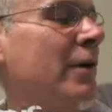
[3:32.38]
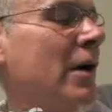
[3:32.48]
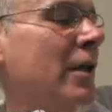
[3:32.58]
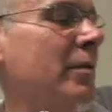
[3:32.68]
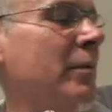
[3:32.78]
the
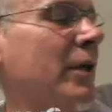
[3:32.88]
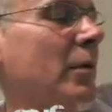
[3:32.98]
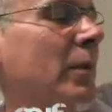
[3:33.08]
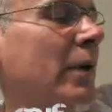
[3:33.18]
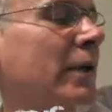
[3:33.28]
other
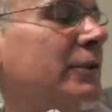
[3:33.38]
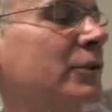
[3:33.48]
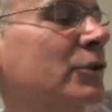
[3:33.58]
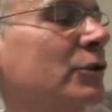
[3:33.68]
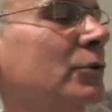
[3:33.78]
makeup
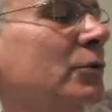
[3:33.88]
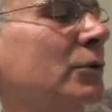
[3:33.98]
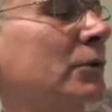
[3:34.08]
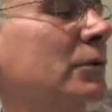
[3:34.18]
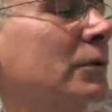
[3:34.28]
artists to use.